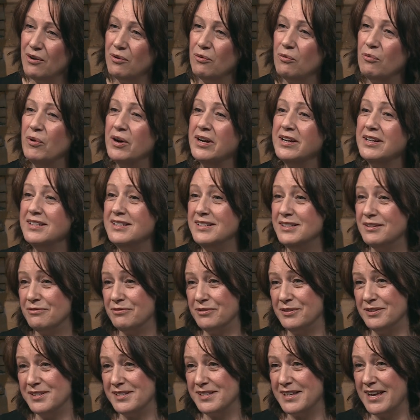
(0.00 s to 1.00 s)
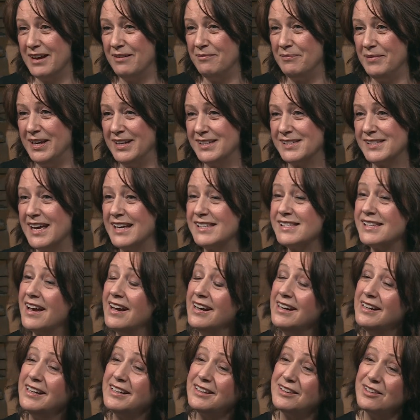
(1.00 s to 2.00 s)
What a difference that makes. That's
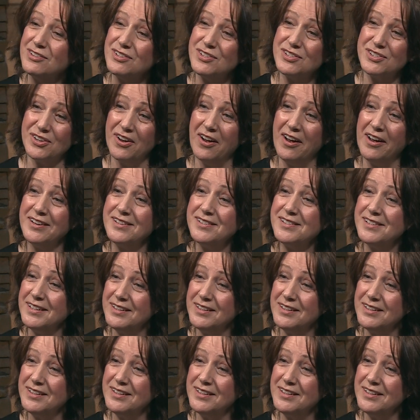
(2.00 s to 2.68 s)
kind of like the sauce